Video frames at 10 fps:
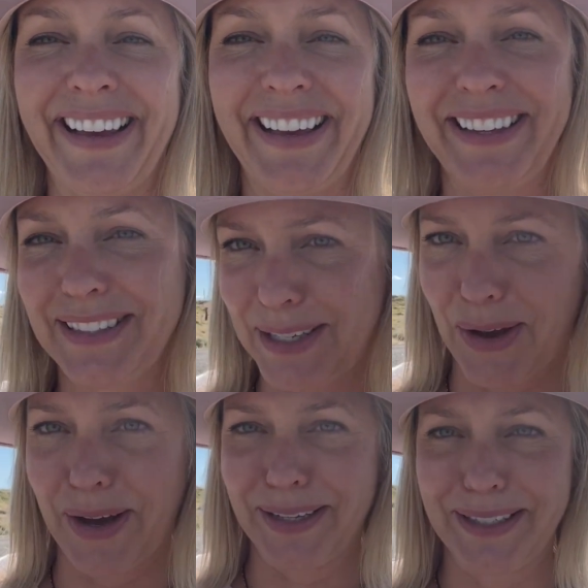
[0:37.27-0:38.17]
It's
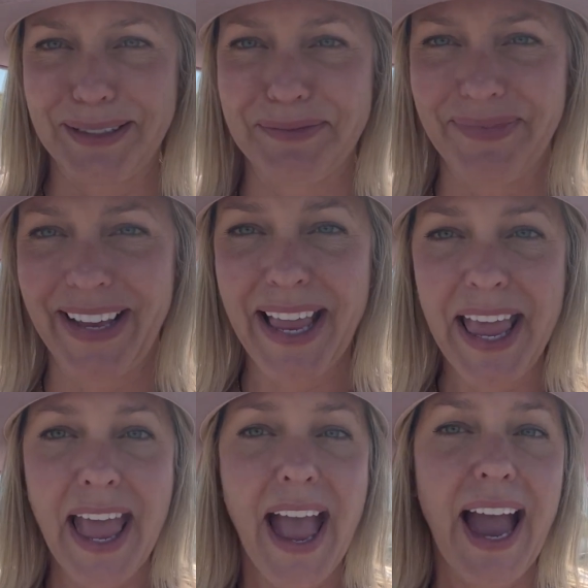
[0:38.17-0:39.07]
awesome.
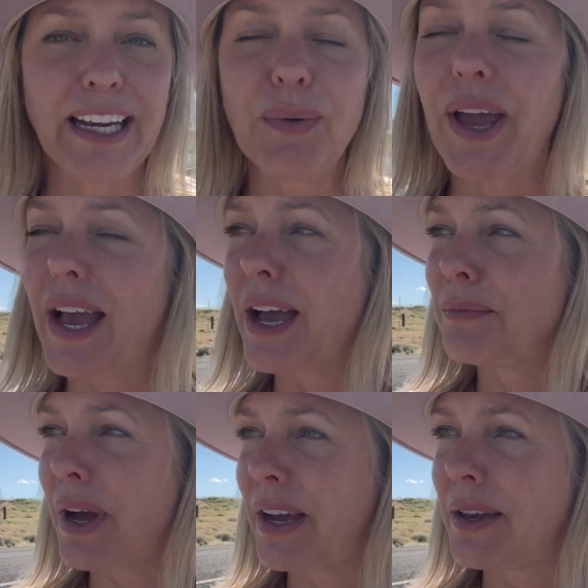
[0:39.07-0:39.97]
Anyway,
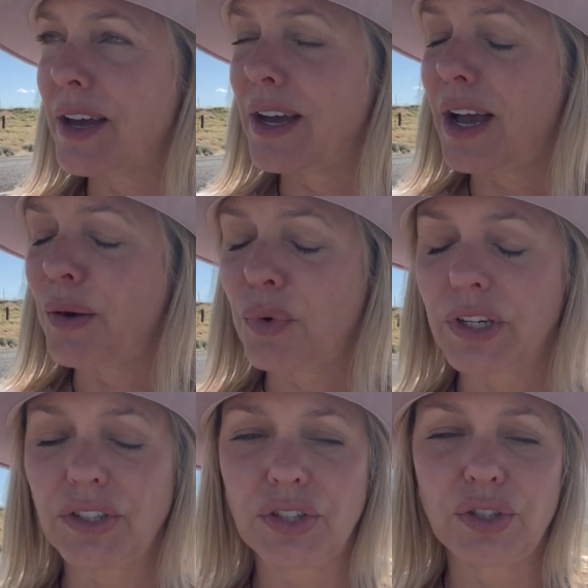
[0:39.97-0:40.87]
I
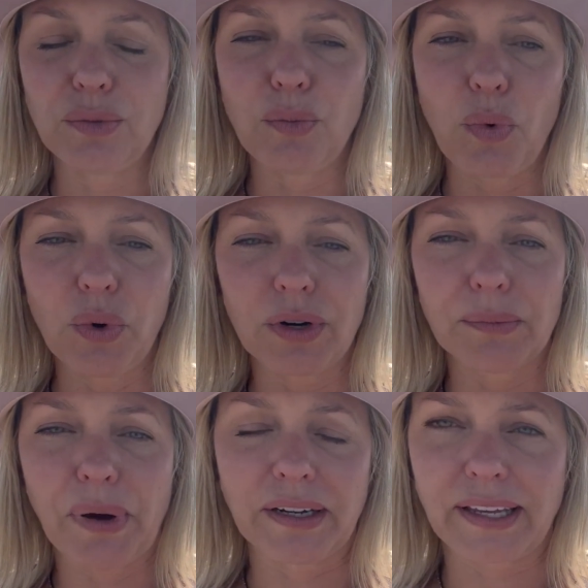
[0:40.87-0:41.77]
wanted to do
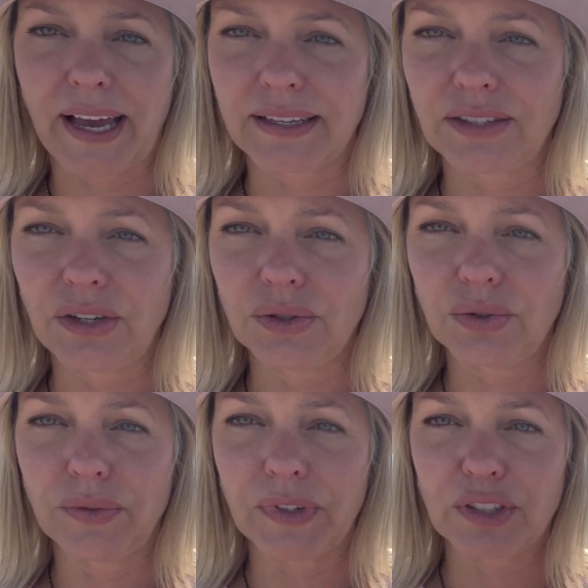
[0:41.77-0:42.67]
more podcasts,
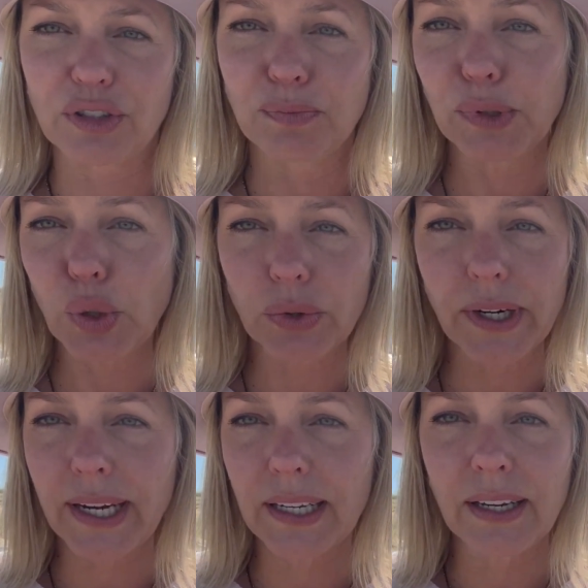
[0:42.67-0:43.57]
sort of
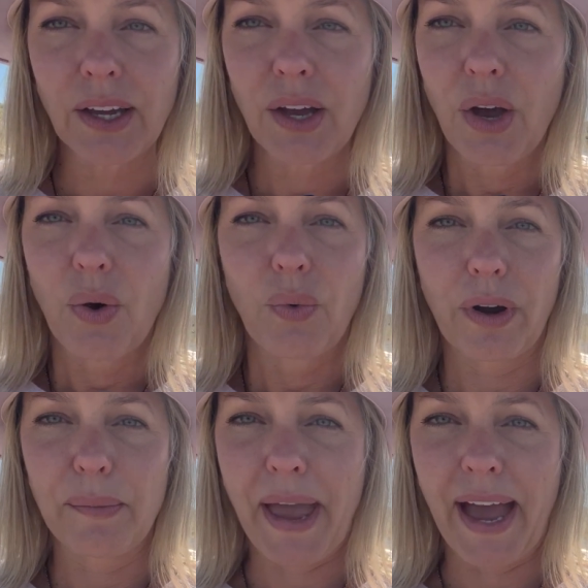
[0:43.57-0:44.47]
exploring
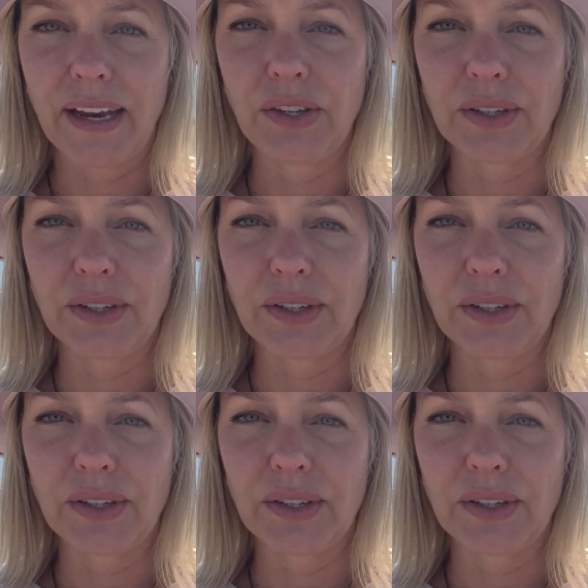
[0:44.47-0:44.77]
where I'm at.